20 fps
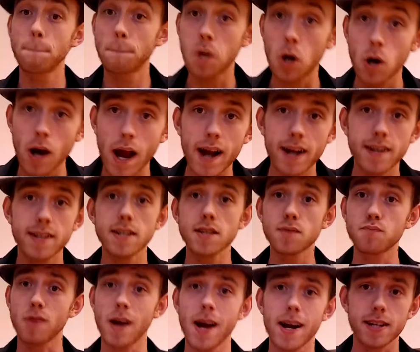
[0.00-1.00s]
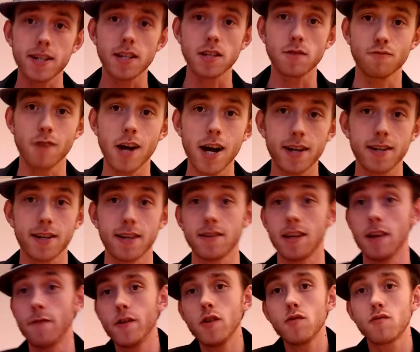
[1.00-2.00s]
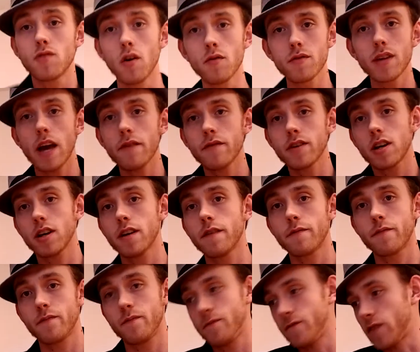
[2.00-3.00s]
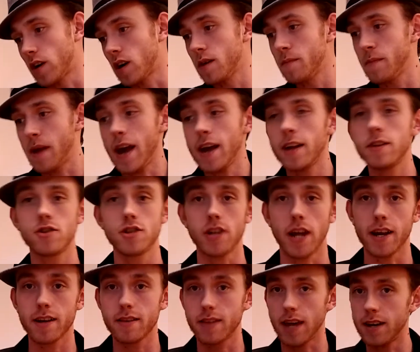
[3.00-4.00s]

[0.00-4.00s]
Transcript: Practice, practice, practice. If you don't have a good firm handshake,